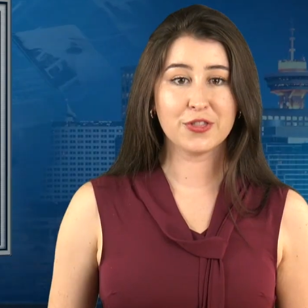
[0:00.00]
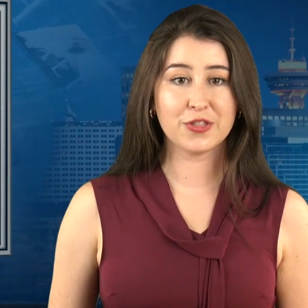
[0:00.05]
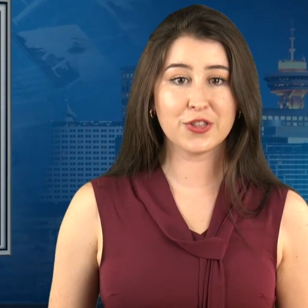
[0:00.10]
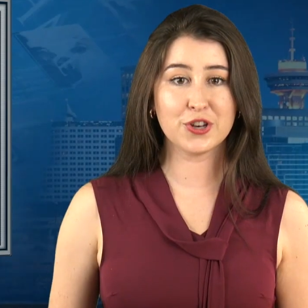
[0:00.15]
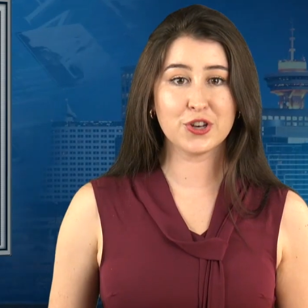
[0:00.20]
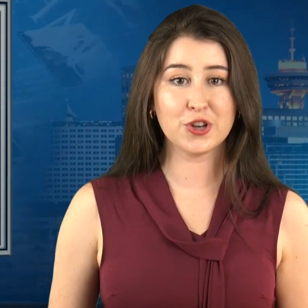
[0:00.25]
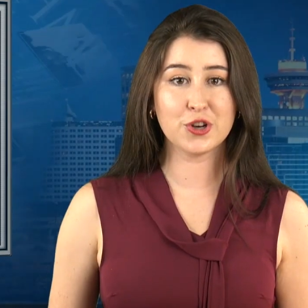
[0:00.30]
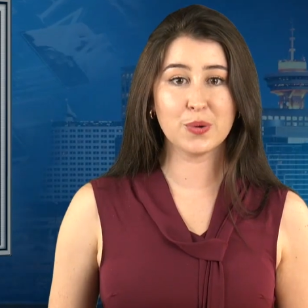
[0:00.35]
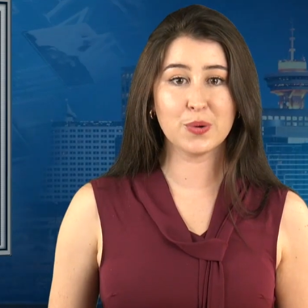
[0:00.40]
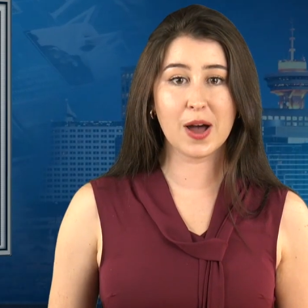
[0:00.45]
The
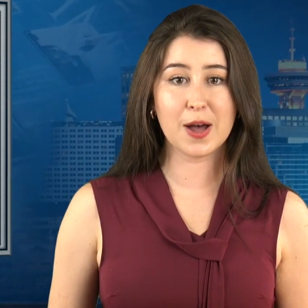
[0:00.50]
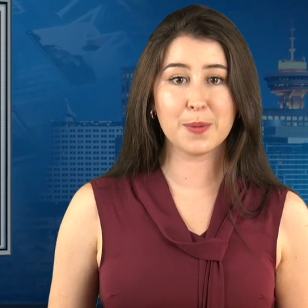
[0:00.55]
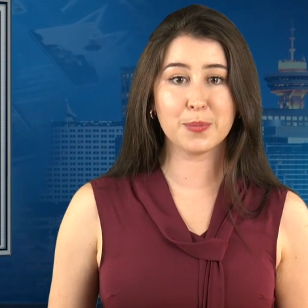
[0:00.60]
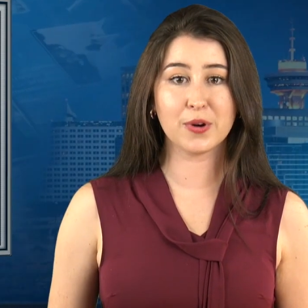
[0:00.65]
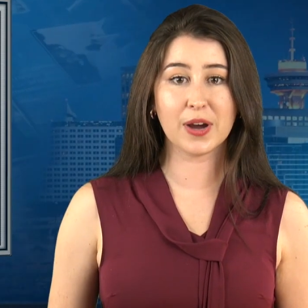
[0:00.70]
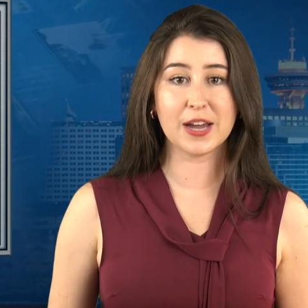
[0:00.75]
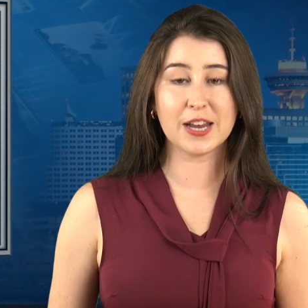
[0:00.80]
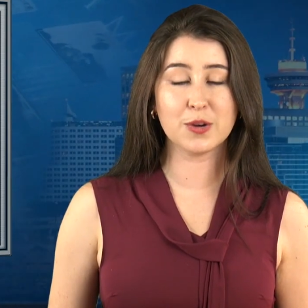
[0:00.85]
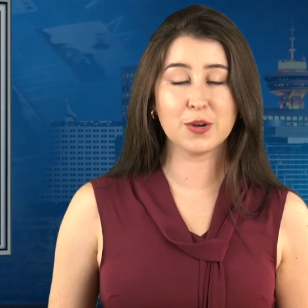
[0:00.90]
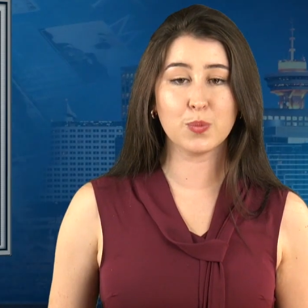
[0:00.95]
new
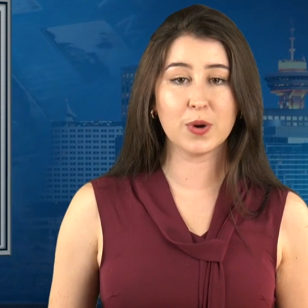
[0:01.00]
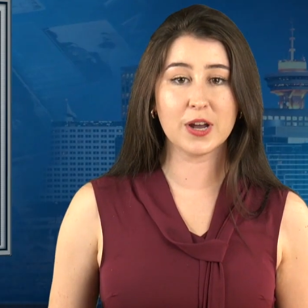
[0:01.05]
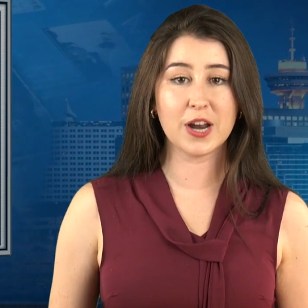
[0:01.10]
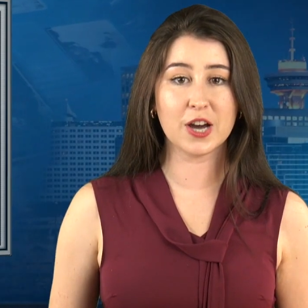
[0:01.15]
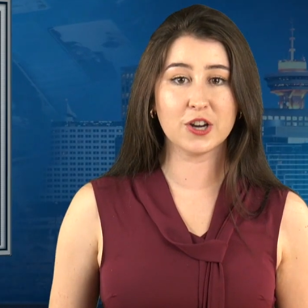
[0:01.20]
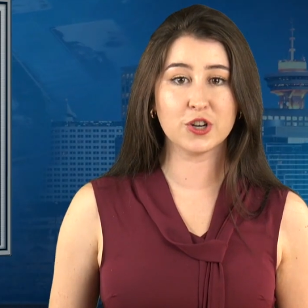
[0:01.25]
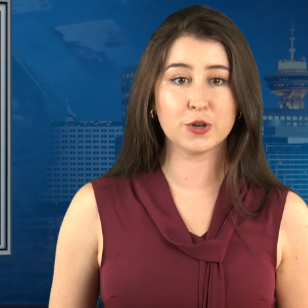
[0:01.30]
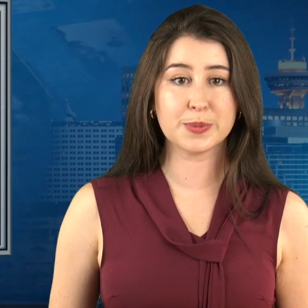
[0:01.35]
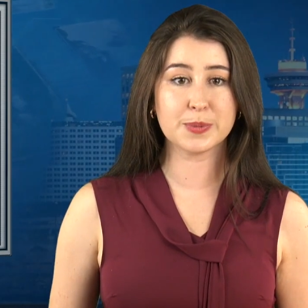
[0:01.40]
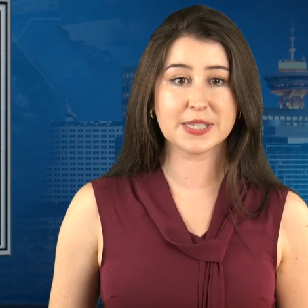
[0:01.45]
upgraded
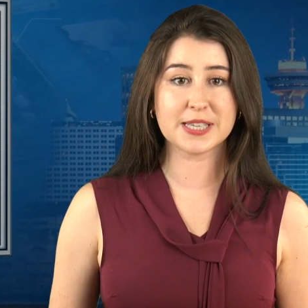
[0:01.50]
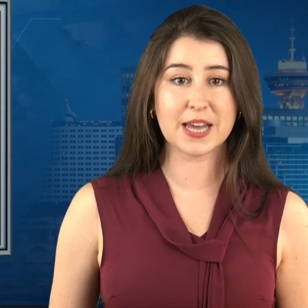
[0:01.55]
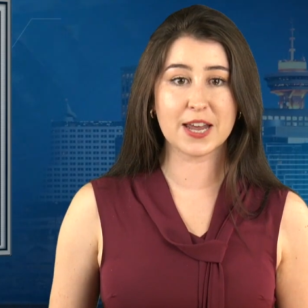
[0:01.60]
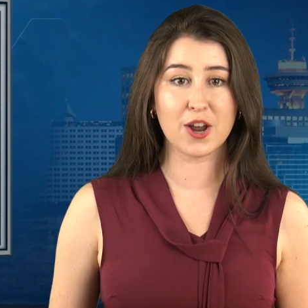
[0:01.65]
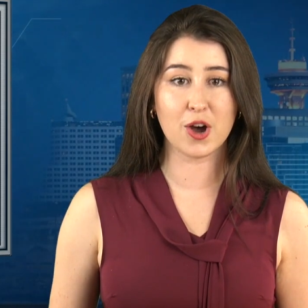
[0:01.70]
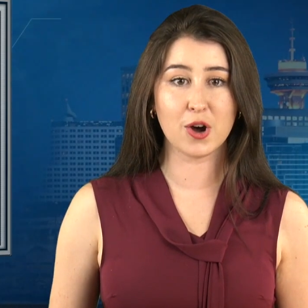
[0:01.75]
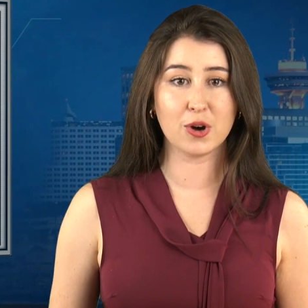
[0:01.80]
100%